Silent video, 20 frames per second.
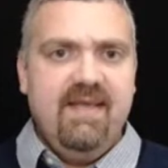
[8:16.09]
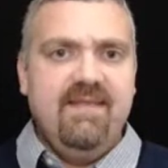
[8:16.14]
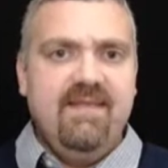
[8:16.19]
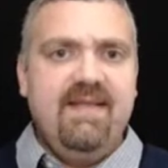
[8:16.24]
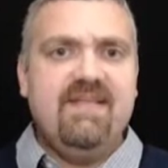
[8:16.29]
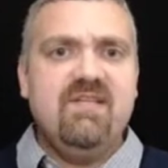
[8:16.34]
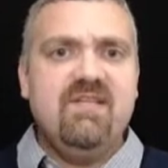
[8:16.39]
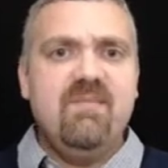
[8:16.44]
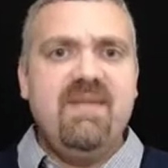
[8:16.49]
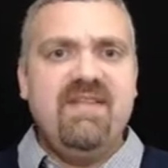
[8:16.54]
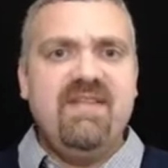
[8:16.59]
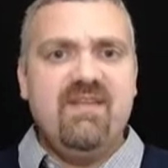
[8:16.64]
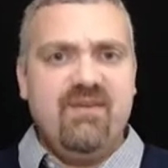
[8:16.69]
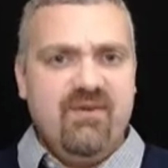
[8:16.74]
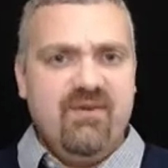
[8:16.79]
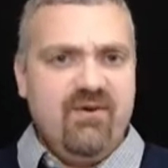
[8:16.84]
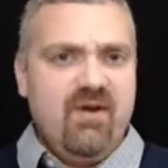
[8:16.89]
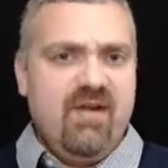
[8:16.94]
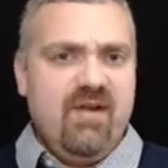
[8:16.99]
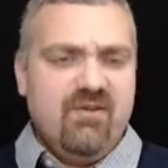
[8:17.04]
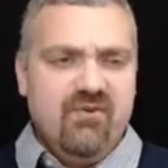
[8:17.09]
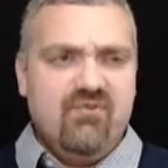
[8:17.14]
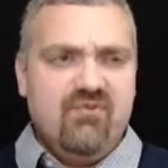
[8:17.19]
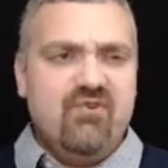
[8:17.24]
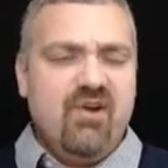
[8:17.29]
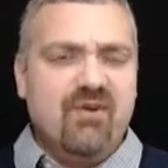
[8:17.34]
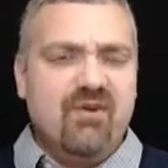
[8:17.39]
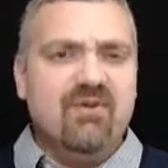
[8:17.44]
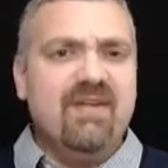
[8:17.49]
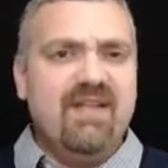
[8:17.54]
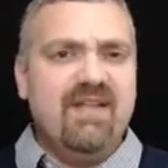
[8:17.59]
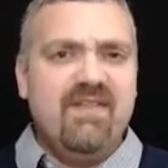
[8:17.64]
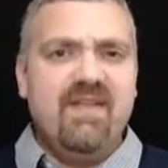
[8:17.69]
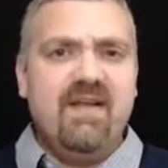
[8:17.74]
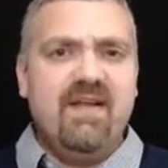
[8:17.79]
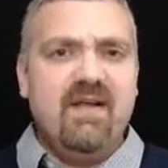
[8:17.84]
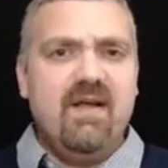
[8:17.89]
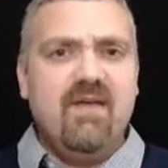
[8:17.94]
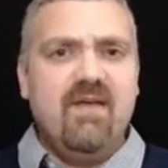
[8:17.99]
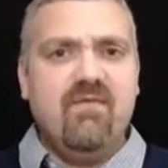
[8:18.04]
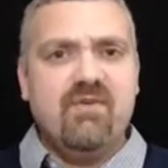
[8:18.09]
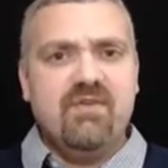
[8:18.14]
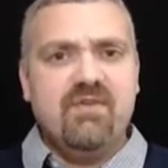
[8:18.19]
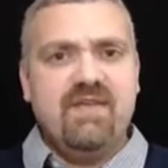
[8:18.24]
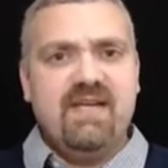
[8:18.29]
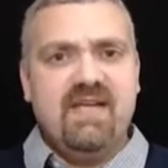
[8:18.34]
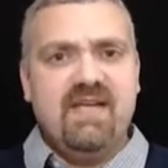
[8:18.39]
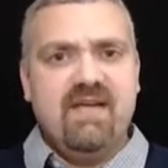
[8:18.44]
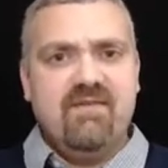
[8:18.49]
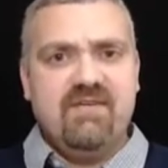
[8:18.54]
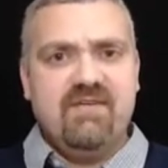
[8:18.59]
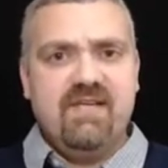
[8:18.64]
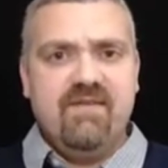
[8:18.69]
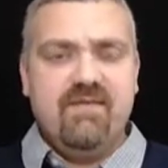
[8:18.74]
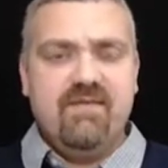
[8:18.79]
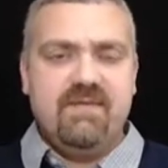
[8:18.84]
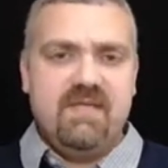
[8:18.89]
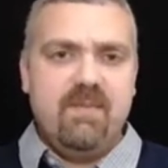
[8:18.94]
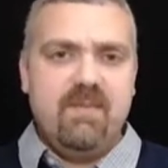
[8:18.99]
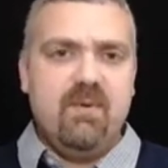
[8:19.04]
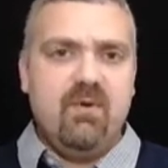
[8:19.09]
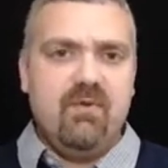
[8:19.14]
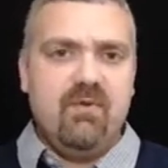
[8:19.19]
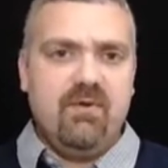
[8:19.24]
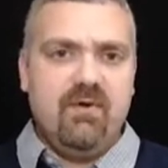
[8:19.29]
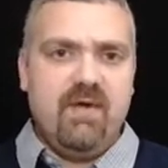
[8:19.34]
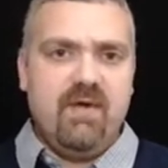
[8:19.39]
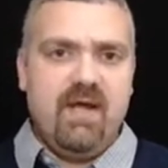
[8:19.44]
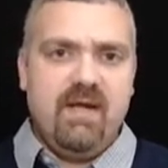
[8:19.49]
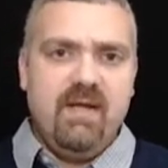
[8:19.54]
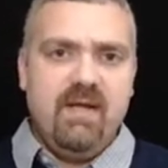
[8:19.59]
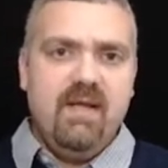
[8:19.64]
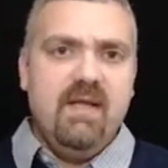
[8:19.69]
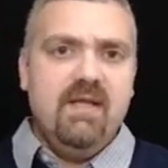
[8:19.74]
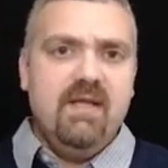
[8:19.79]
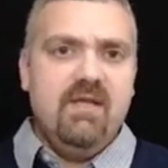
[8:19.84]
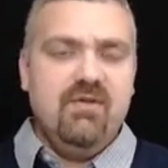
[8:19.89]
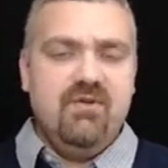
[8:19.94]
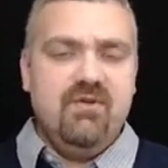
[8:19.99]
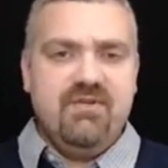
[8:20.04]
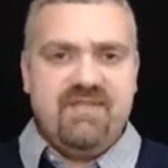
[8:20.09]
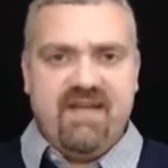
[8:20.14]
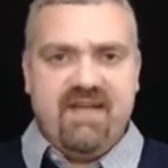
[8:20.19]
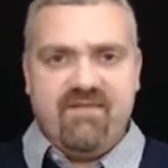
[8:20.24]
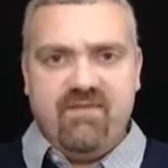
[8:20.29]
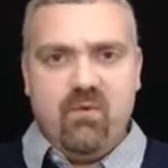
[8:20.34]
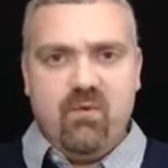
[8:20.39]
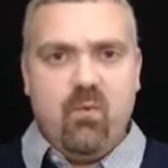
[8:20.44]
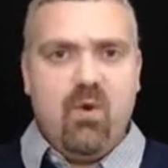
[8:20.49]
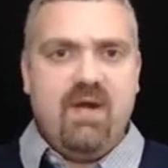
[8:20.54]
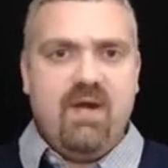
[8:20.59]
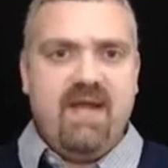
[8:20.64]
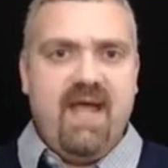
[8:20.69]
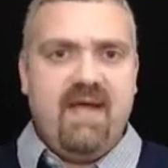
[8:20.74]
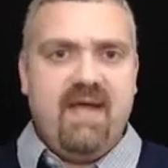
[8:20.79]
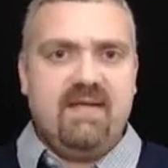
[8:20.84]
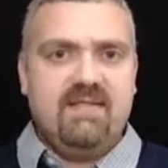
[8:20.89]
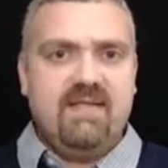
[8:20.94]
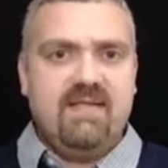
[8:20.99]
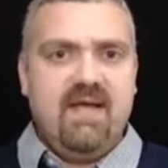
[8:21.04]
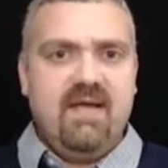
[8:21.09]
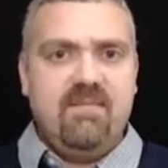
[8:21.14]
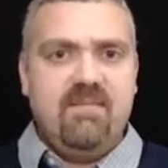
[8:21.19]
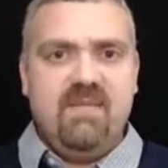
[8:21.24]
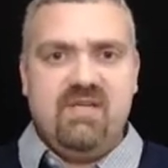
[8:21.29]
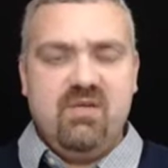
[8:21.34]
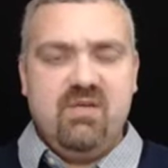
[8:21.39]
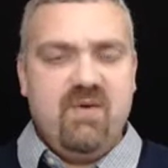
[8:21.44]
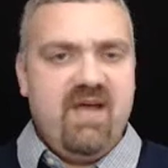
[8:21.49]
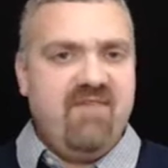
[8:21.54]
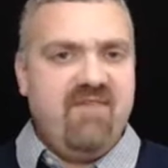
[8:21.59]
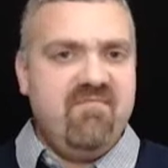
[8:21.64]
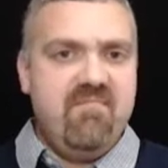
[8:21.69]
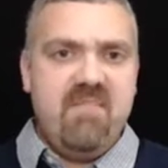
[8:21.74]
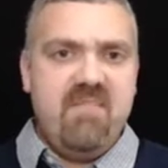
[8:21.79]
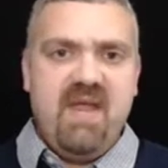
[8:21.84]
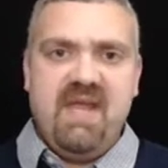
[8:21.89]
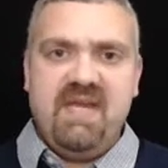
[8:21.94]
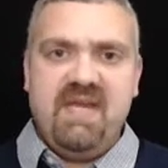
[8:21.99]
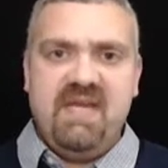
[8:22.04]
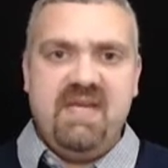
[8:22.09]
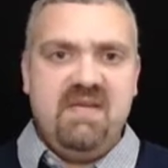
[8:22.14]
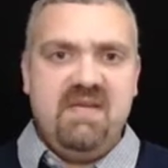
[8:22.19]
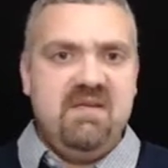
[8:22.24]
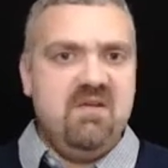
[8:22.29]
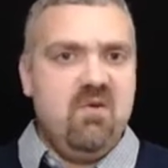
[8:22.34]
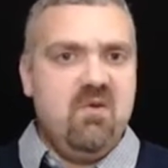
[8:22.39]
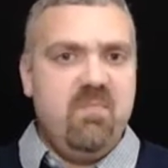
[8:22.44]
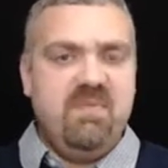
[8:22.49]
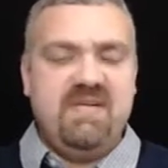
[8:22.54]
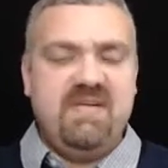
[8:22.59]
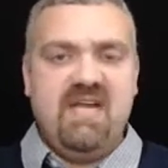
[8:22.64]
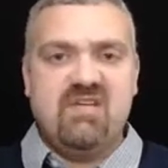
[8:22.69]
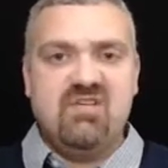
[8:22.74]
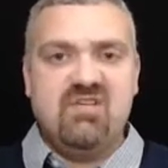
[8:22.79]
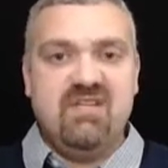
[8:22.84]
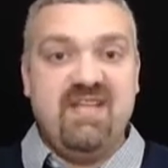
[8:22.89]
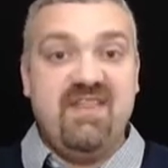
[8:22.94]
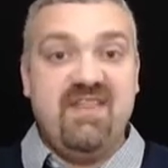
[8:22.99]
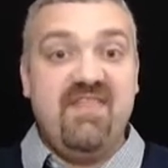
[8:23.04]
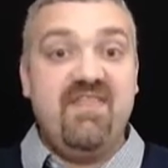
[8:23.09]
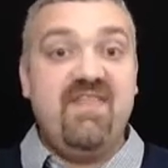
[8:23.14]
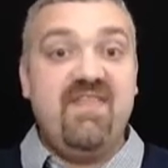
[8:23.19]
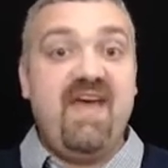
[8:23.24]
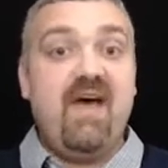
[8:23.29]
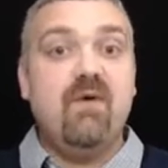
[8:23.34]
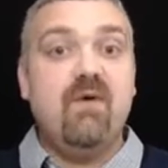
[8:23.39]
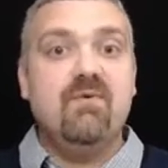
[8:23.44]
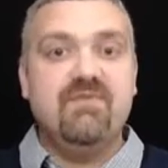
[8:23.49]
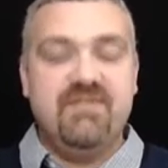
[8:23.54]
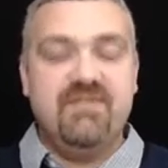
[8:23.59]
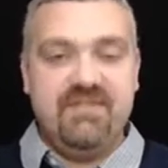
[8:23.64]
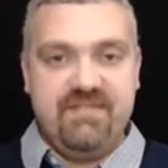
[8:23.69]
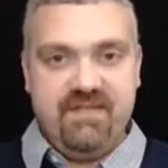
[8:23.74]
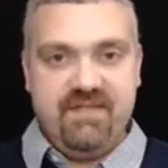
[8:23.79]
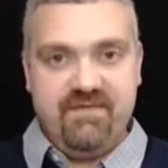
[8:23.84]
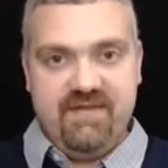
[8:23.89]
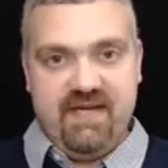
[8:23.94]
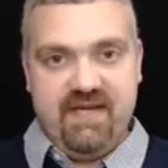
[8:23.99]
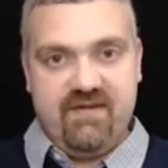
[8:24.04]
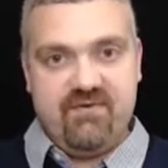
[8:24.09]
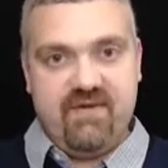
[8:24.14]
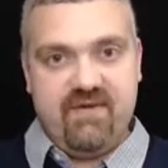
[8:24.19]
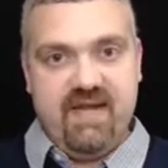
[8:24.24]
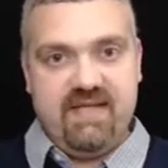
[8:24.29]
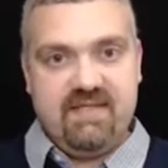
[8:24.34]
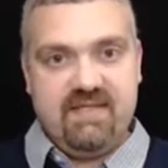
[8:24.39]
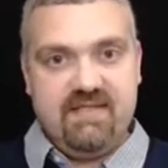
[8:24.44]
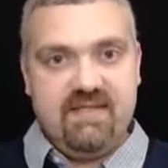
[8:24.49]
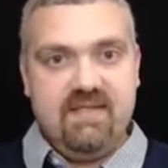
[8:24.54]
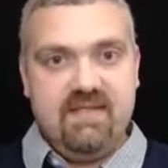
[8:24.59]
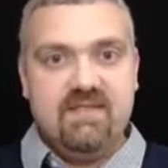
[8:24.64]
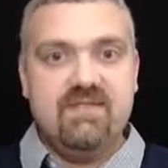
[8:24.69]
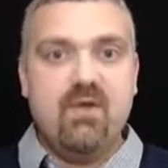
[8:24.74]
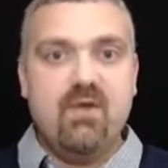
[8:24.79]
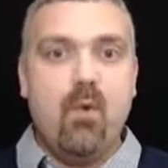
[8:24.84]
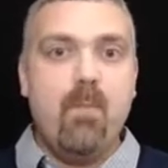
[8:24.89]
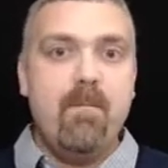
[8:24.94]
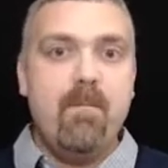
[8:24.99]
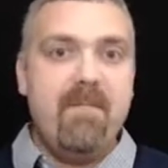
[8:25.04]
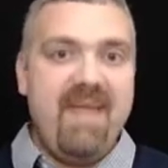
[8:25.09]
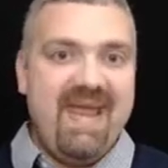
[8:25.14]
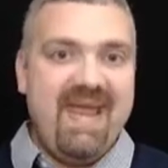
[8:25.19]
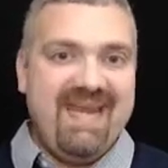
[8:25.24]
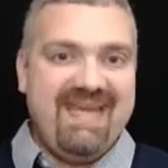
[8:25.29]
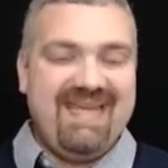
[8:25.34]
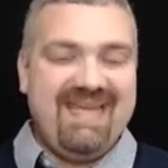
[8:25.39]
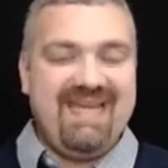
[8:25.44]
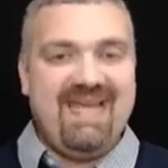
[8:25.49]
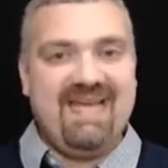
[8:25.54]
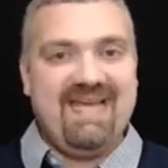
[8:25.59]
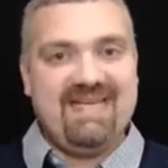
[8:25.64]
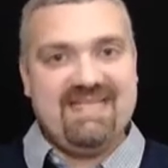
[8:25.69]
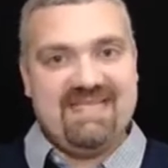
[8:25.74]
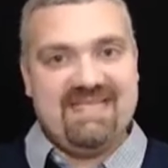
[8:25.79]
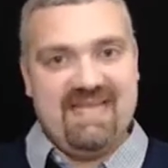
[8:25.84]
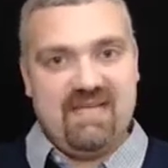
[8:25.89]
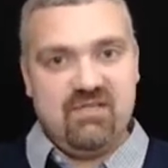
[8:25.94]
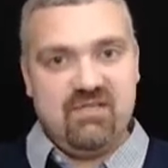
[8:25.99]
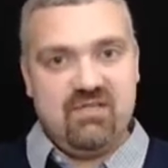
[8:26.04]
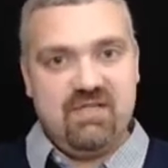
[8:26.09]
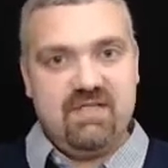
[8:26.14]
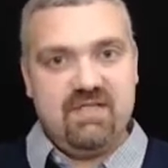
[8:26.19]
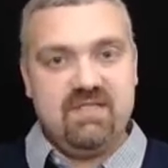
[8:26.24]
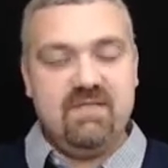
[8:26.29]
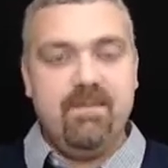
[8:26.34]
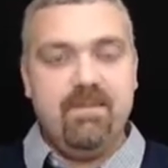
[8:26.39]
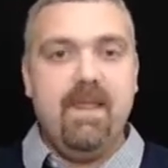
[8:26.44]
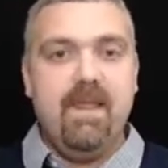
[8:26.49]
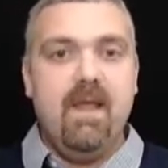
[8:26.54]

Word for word: These would be the neuron you generally think of when you're thinking of a typical neuron. You do just have the one axon, but you have many, you know, potentially thousands of dendrites. So many extensions.